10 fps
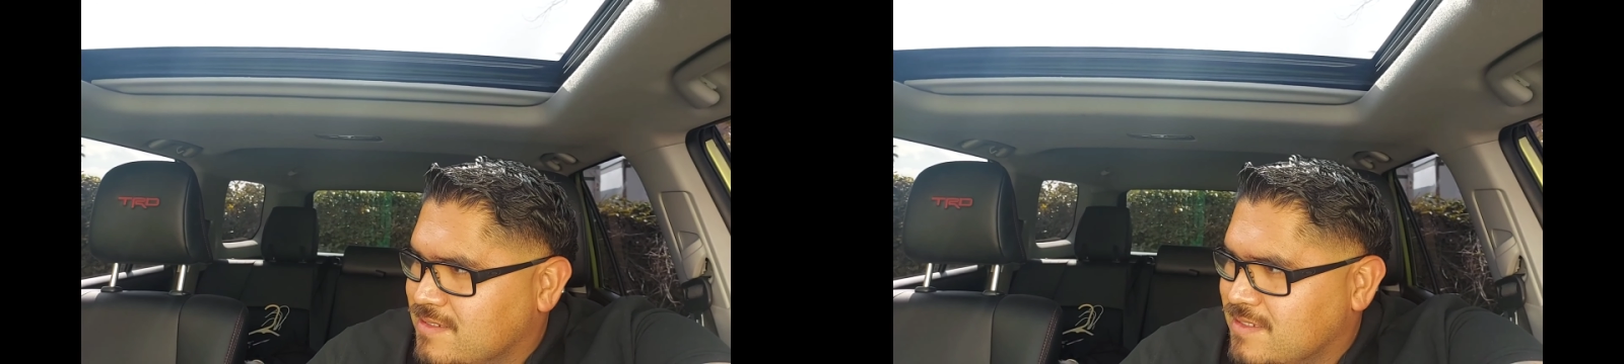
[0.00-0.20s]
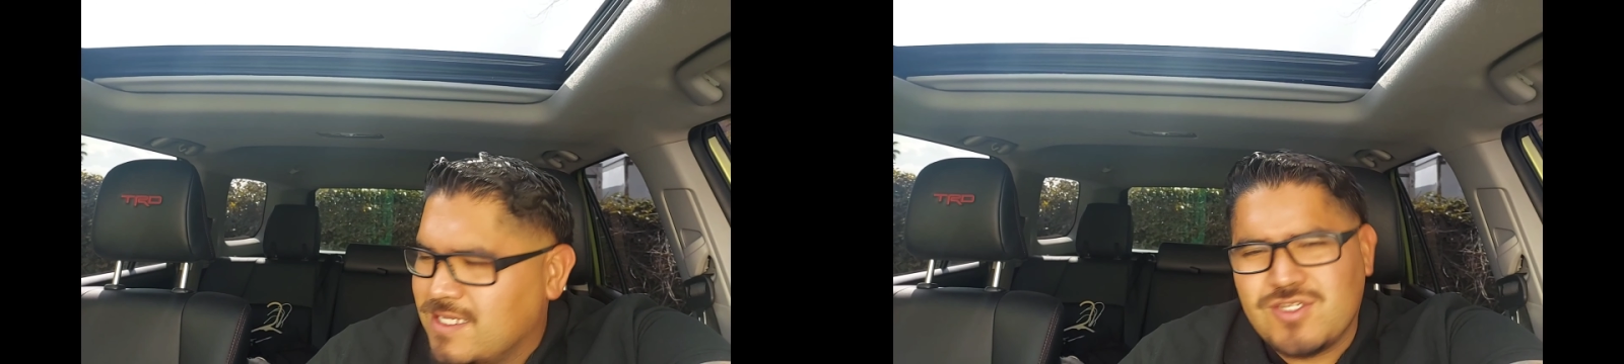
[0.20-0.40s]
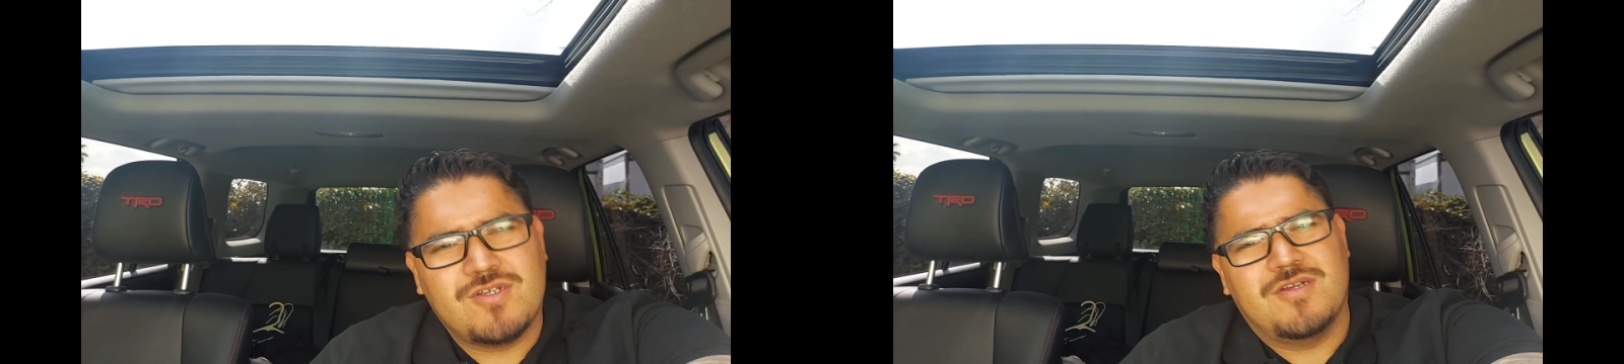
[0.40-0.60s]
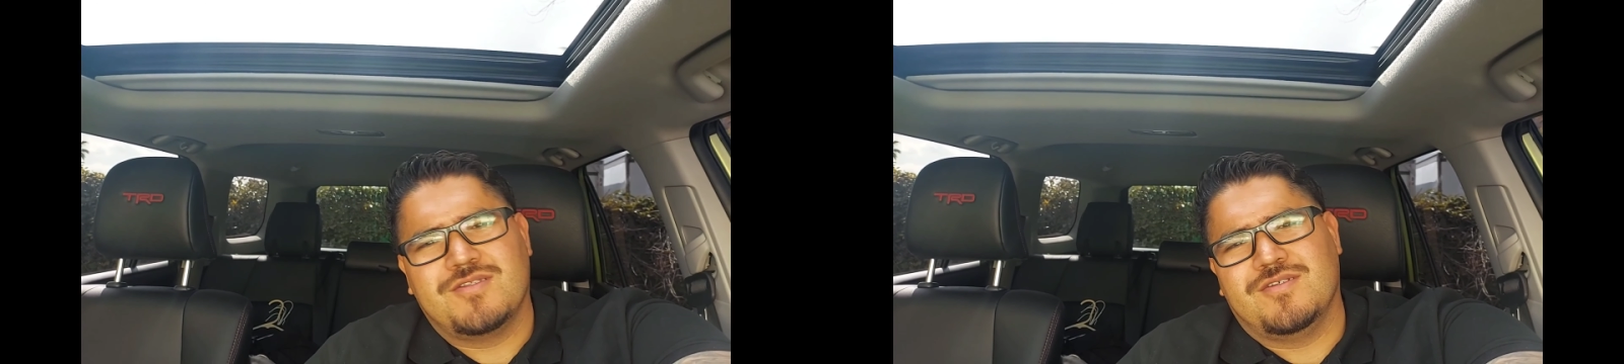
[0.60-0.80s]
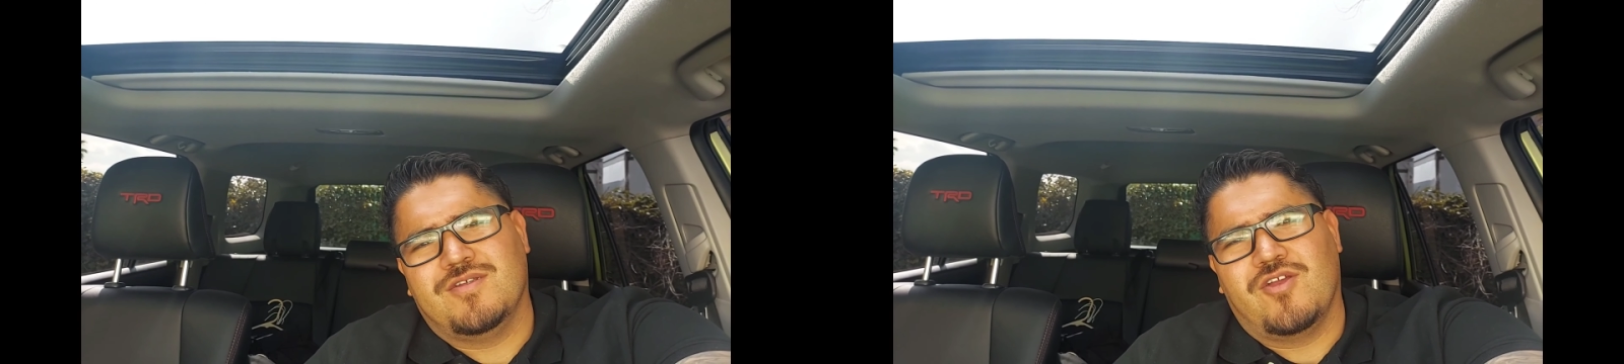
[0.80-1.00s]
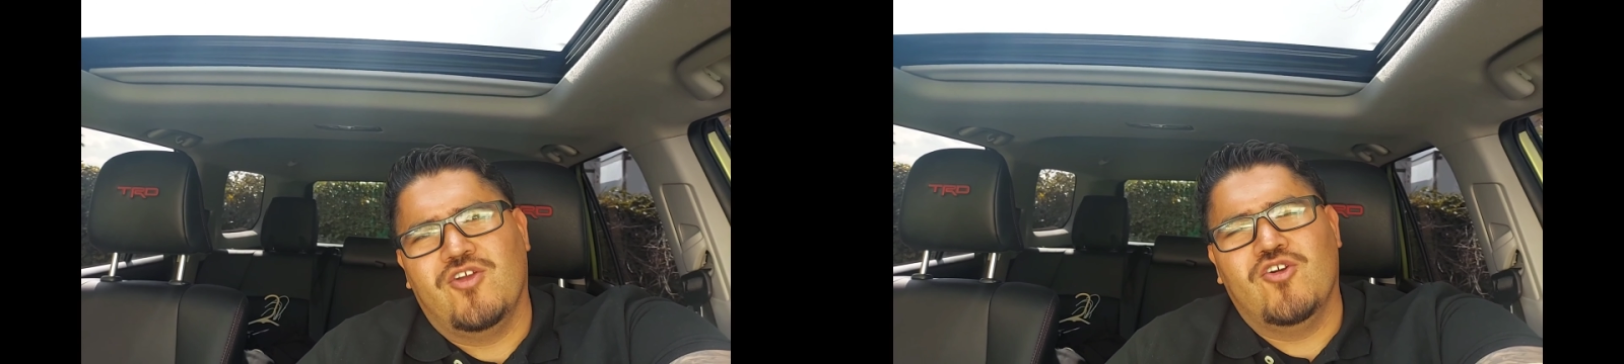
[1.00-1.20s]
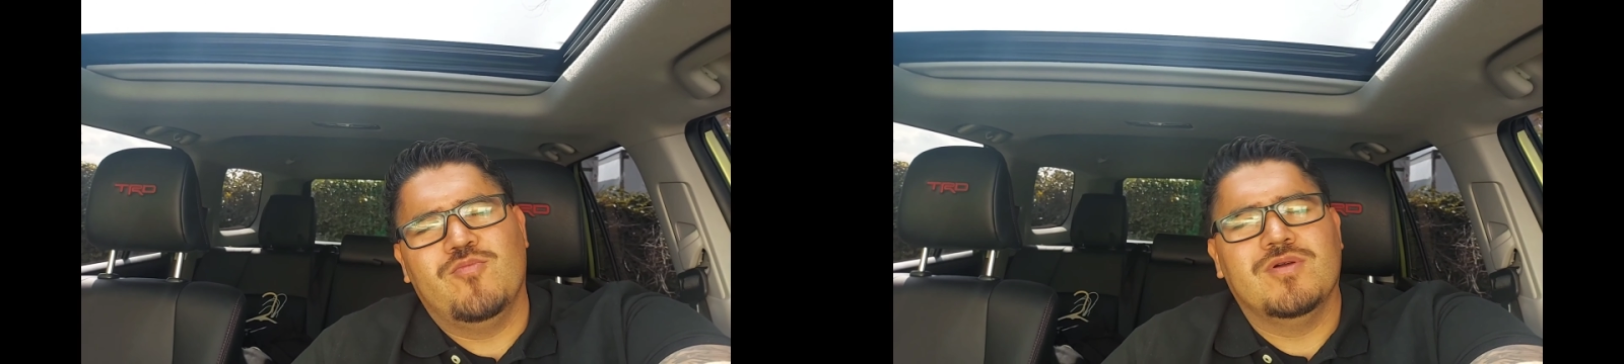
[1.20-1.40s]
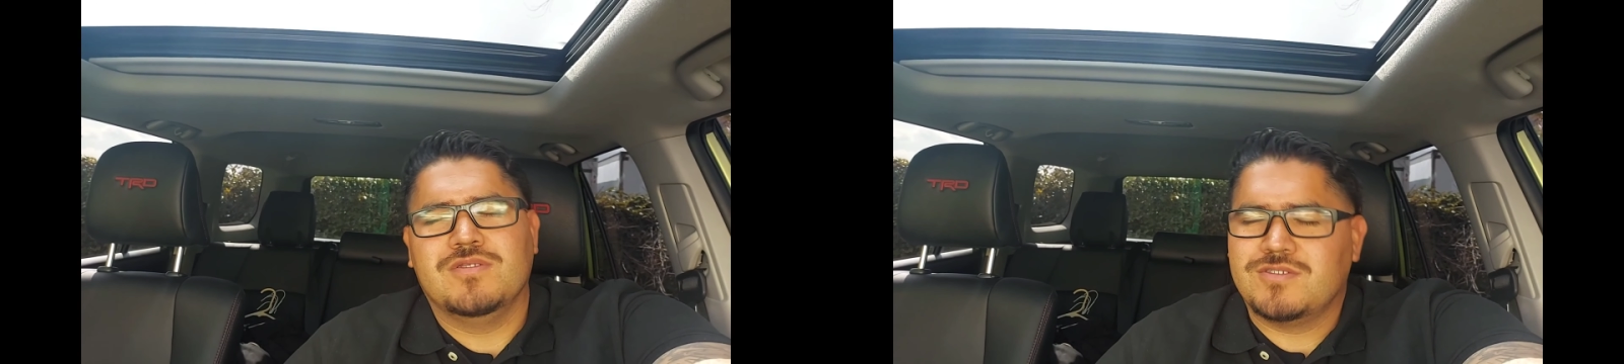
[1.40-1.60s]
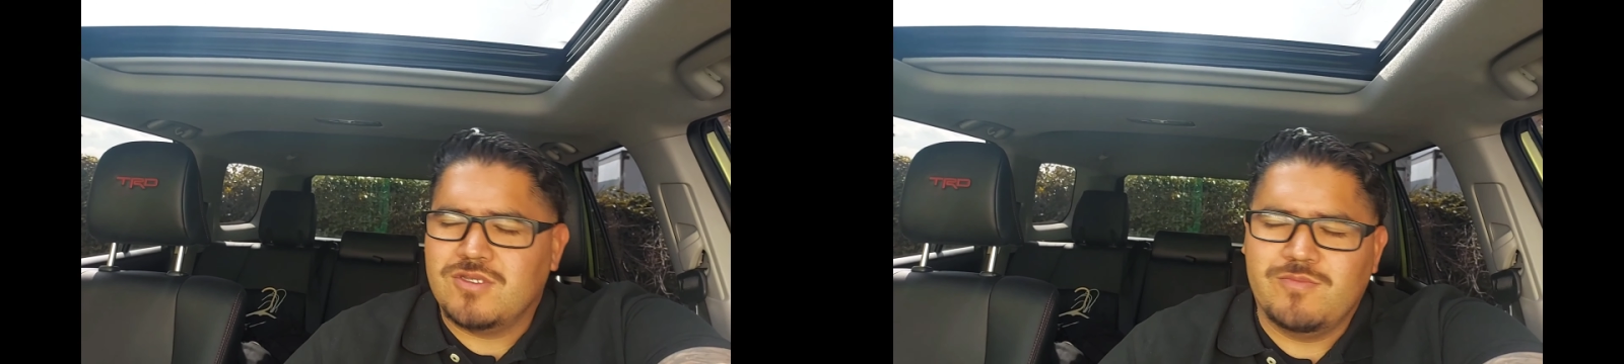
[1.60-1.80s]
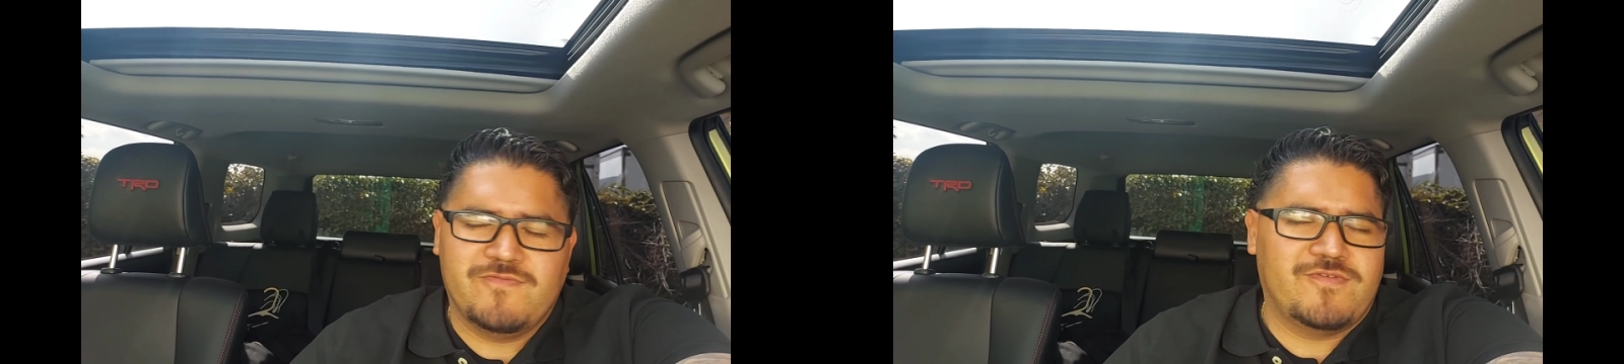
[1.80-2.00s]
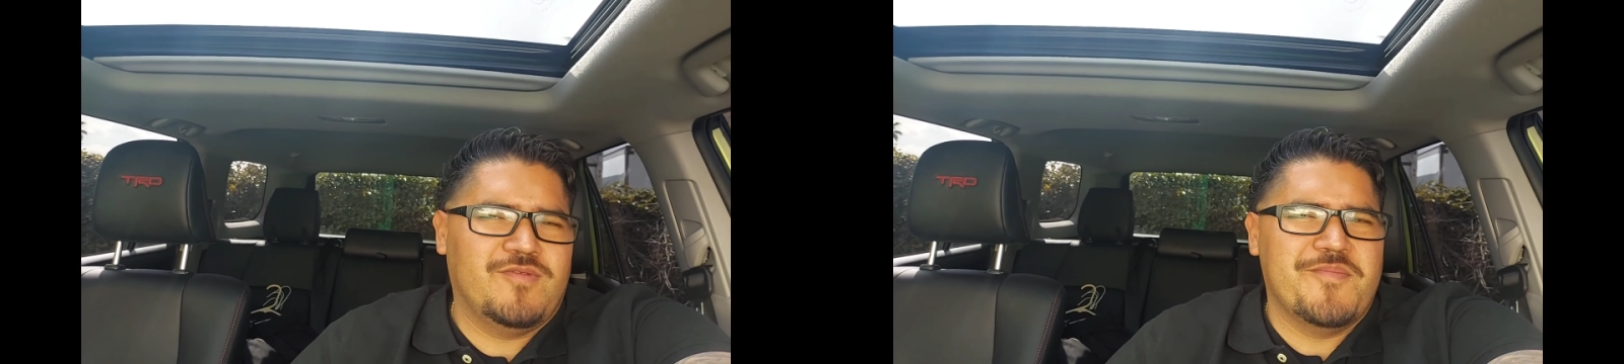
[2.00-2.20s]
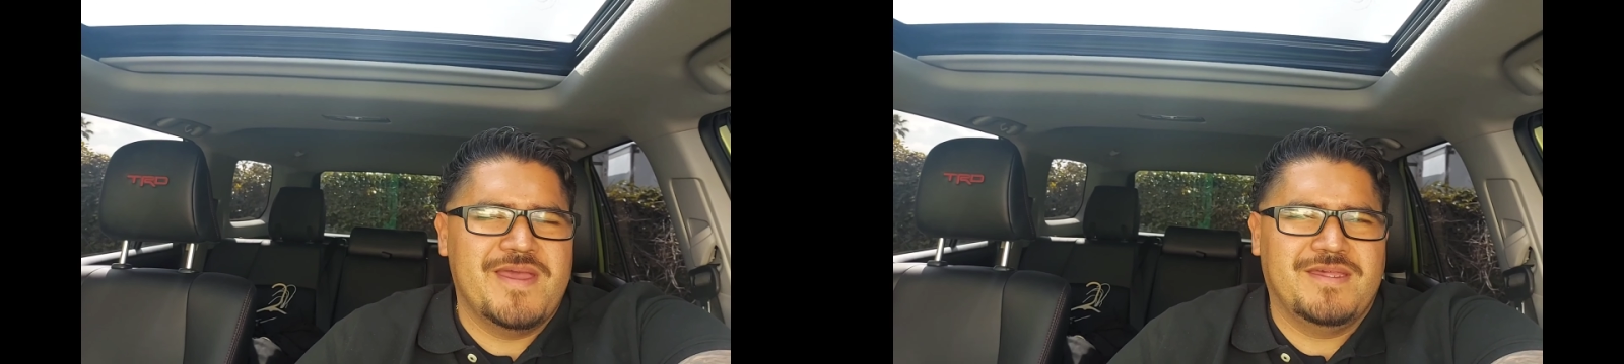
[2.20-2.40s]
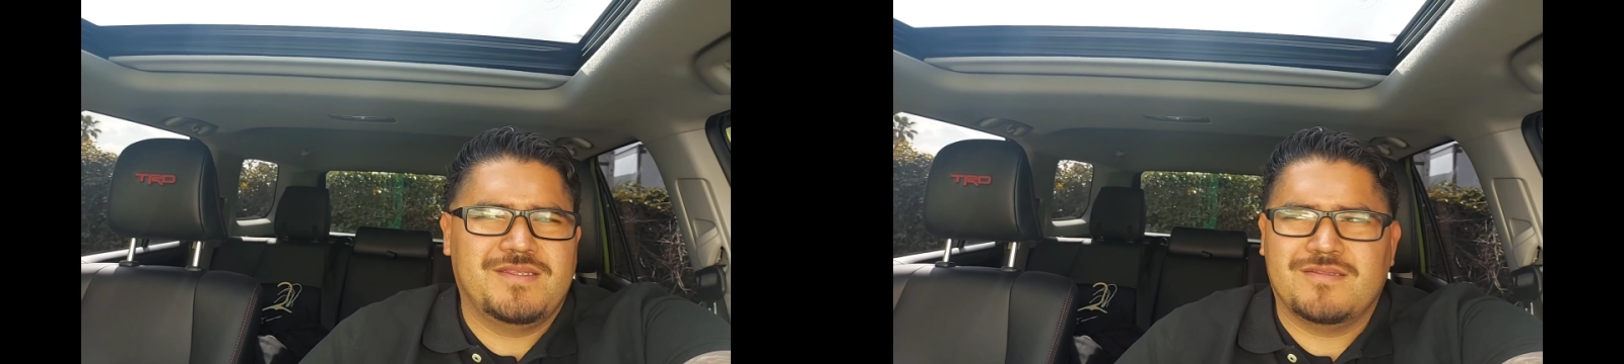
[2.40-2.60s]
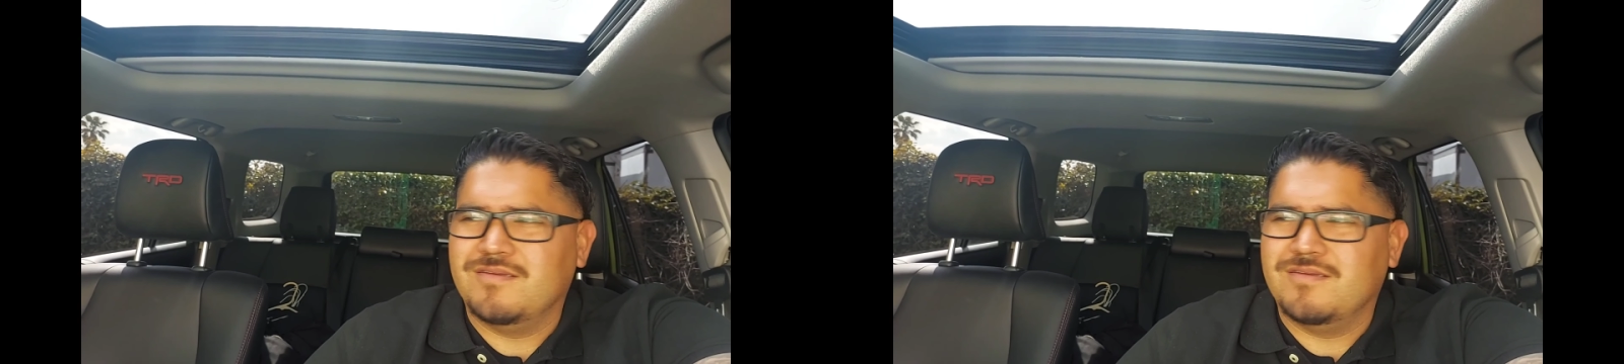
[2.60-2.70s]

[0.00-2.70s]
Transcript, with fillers: I'm not sure how it's gonna go, but just hoping for the best,